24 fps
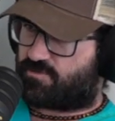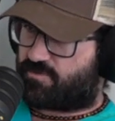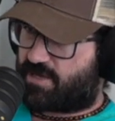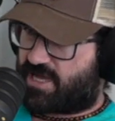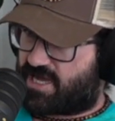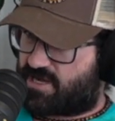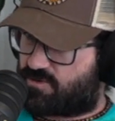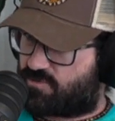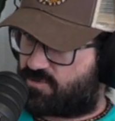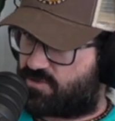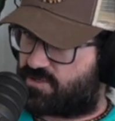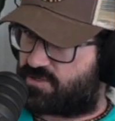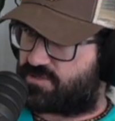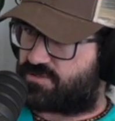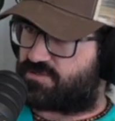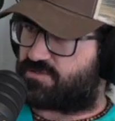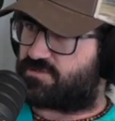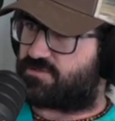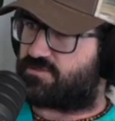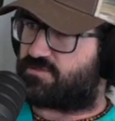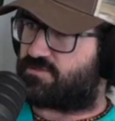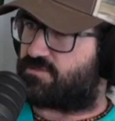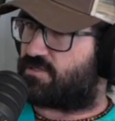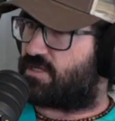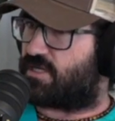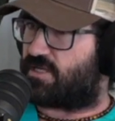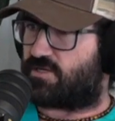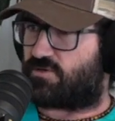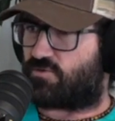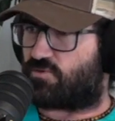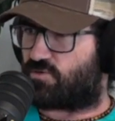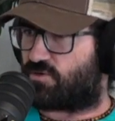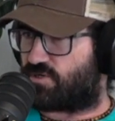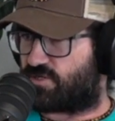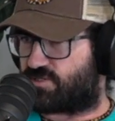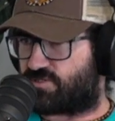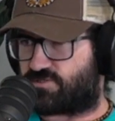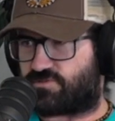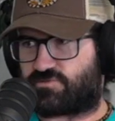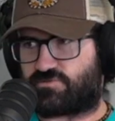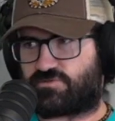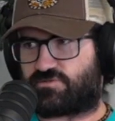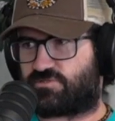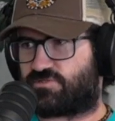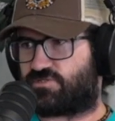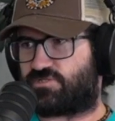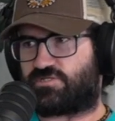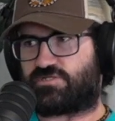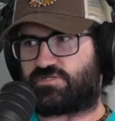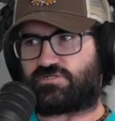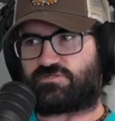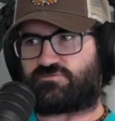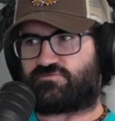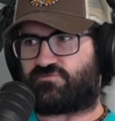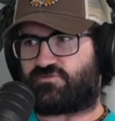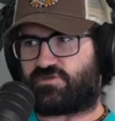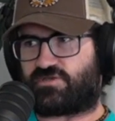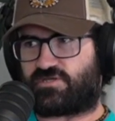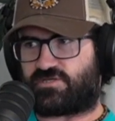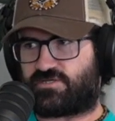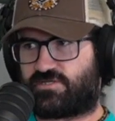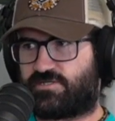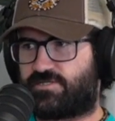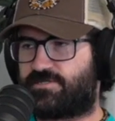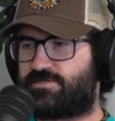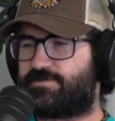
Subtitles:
backwards or into the GSV,